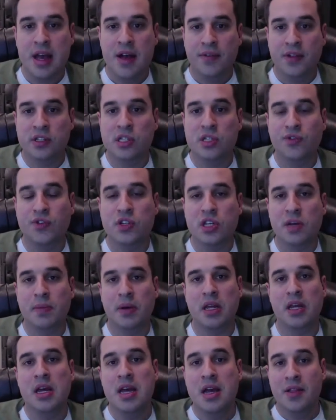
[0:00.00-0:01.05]
this is for
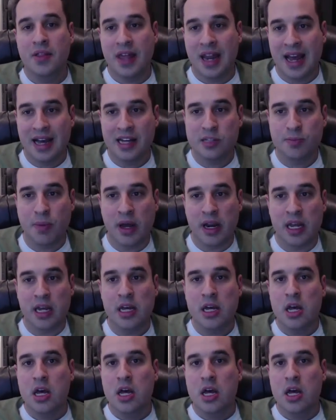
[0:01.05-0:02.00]
somebody that has money,